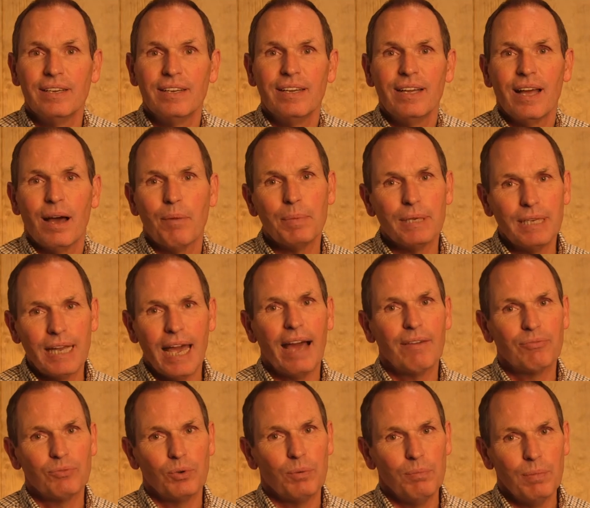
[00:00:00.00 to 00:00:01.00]
I mean, you
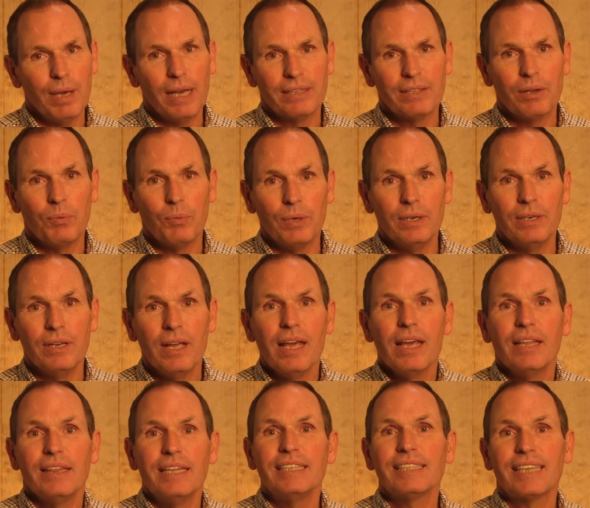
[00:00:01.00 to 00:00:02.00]
have to admit that when
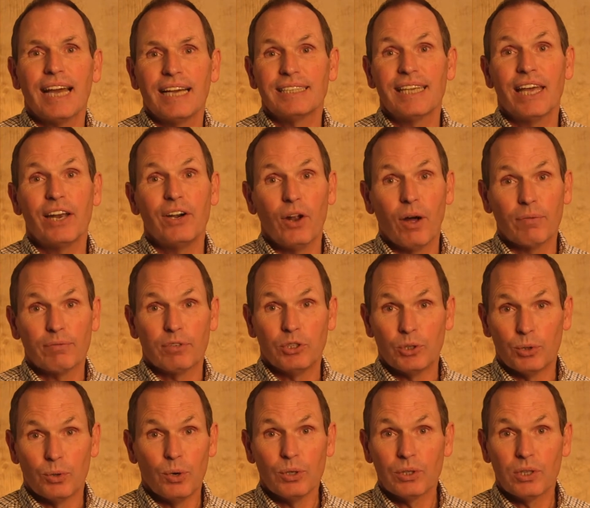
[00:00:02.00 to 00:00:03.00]
these guys headed off to
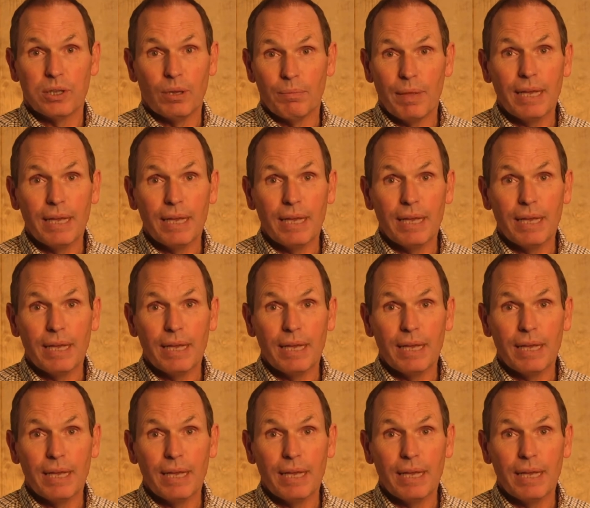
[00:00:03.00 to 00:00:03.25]
Jerusalem,